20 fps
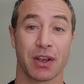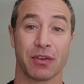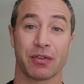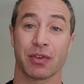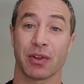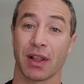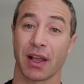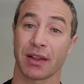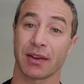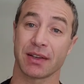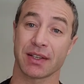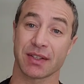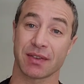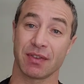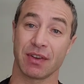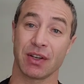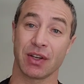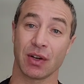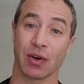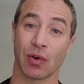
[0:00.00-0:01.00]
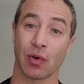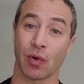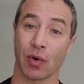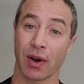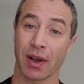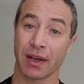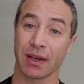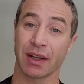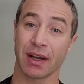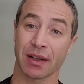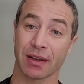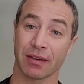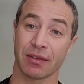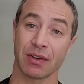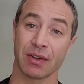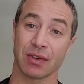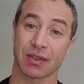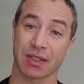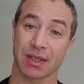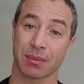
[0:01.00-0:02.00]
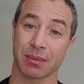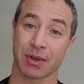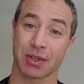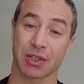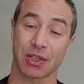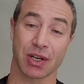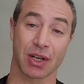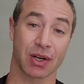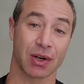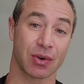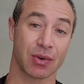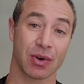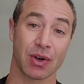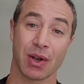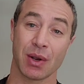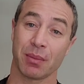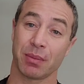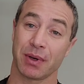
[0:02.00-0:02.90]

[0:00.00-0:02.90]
If you like this video or any other videos on my channel,